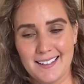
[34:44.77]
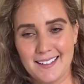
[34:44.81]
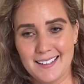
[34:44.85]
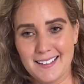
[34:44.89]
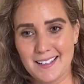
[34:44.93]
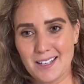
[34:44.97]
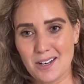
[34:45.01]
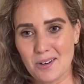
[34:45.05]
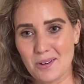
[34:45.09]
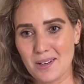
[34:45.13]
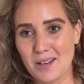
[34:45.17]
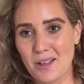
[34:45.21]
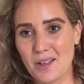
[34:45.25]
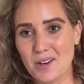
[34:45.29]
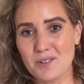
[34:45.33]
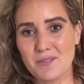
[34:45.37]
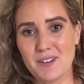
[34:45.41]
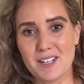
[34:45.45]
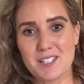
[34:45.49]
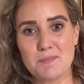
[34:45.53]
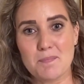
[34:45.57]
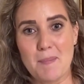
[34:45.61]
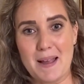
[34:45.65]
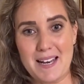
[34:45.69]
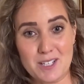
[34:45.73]
You know, a lot of
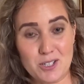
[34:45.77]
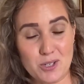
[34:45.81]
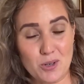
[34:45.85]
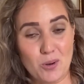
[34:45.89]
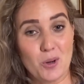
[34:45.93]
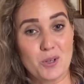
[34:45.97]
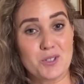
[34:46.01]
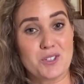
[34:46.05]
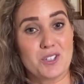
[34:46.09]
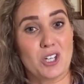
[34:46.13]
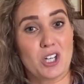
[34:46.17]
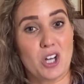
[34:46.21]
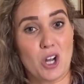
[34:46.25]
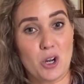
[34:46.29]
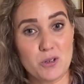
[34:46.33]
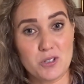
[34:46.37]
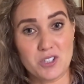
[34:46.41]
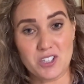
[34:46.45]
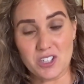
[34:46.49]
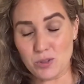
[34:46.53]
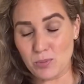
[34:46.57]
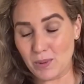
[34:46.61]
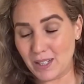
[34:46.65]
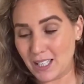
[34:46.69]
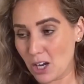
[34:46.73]
us mentors and
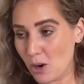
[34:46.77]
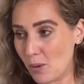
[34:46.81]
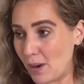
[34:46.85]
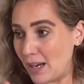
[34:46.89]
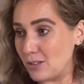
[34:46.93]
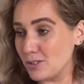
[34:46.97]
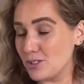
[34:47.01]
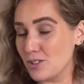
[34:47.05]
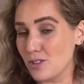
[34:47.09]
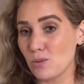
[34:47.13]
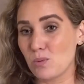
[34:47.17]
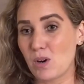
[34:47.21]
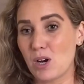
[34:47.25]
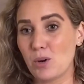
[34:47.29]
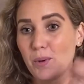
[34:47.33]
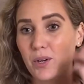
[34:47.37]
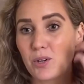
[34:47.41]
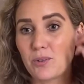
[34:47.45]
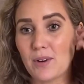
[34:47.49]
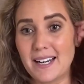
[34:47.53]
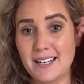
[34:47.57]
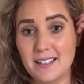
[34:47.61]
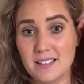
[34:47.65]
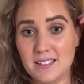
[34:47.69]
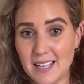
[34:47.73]
coaches, we go out into the world with
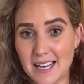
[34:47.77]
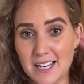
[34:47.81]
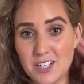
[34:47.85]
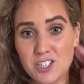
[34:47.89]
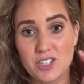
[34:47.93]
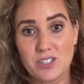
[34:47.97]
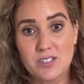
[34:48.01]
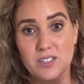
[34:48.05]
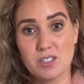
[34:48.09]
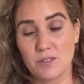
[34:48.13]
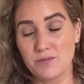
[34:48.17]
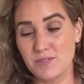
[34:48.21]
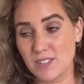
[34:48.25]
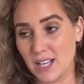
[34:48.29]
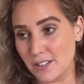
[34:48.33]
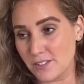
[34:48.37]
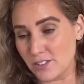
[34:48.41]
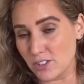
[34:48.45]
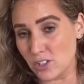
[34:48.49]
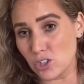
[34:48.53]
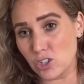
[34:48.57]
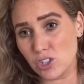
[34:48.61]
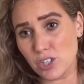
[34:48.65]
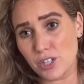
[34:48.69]
great intentions of dancers,